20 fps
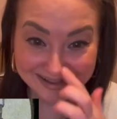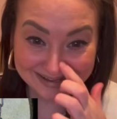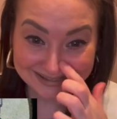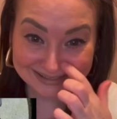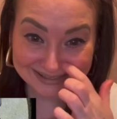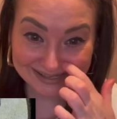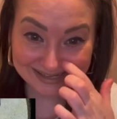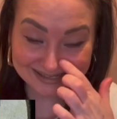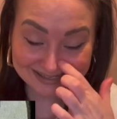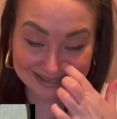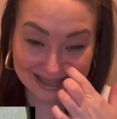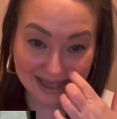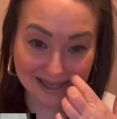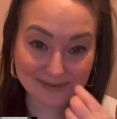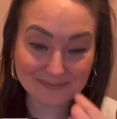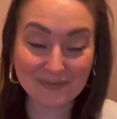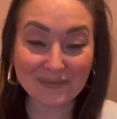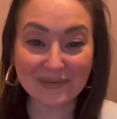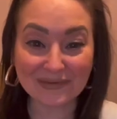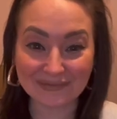his
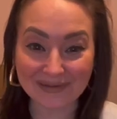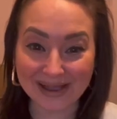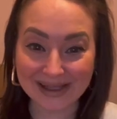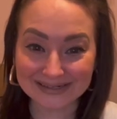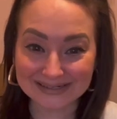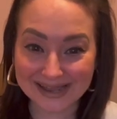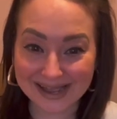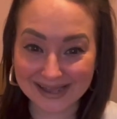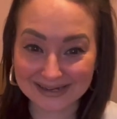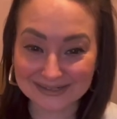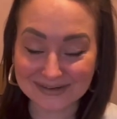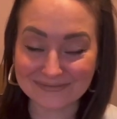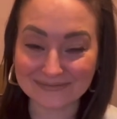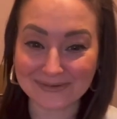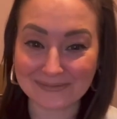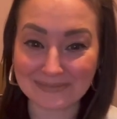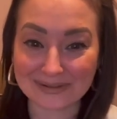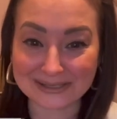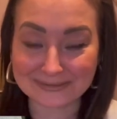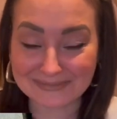mummified head at
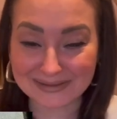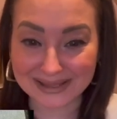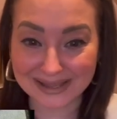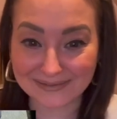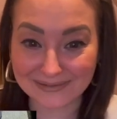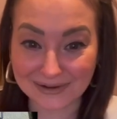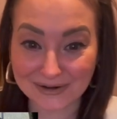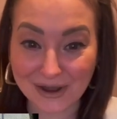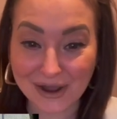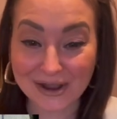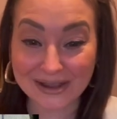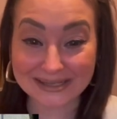Ripley's Believe It or Not.